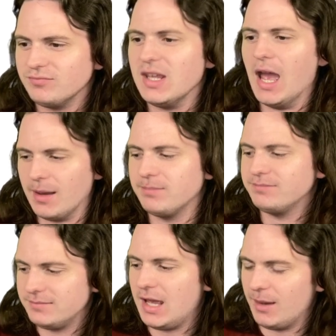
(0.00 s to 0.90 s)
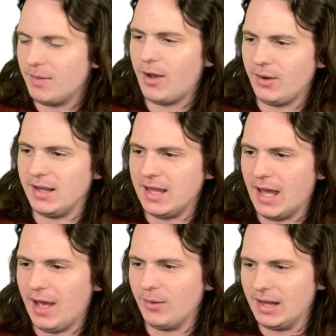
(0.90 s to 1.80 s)
Yeah, yeah, I would,
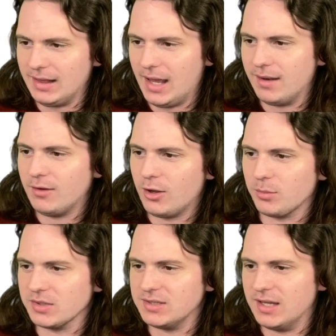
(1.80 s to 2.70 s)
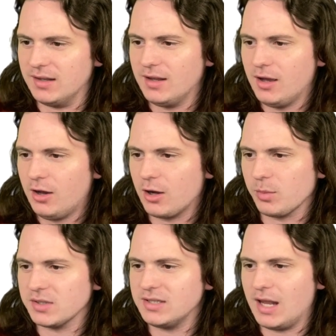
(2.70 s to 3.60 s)
yeah, I would eat that, 100%,
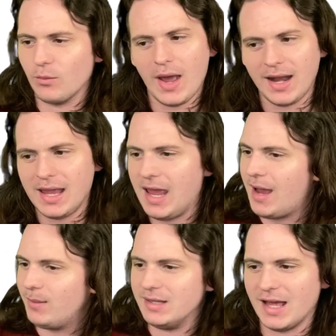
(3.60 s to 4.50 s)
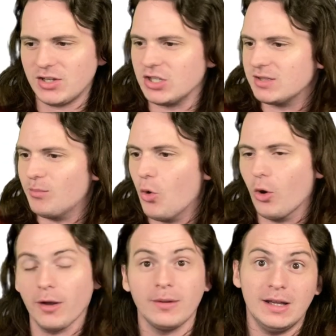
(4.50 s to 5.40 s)
100%. Raticate, I mean, that's just
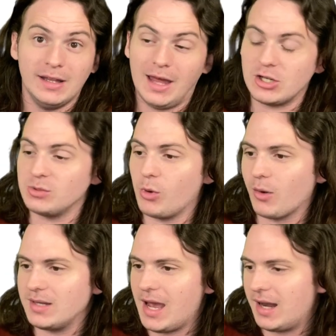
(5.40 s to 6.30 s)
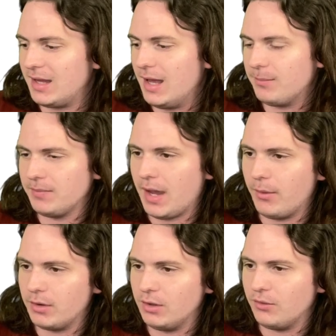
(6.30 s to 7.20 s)
more, that's just more Rattata, yep,
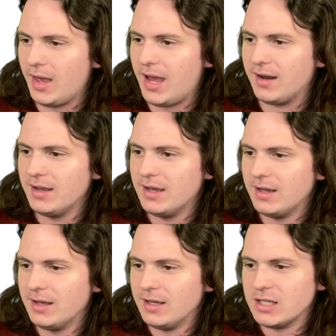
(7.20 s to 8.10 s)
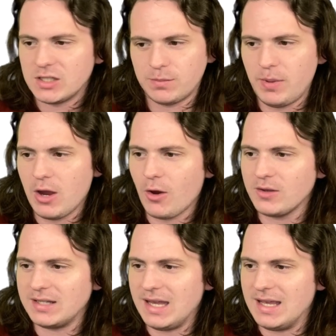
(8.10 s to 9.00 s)
I would do that.
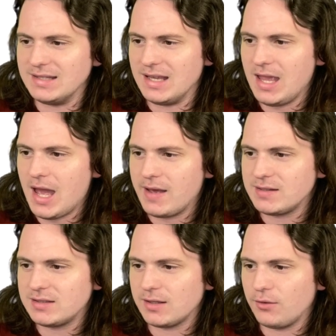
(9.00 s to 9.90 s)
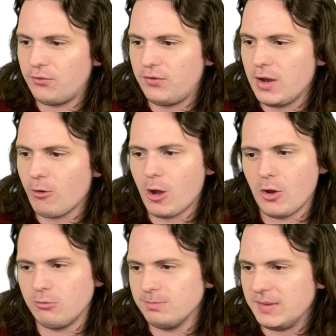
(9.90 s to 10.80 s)
Spearow's an easy yes.
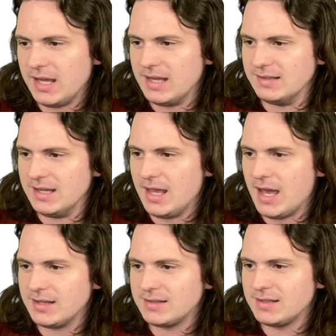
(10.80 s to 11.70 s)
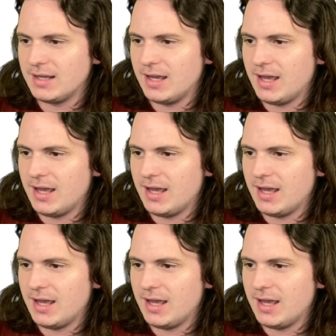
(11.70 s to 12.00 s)
Fearow, easy yes.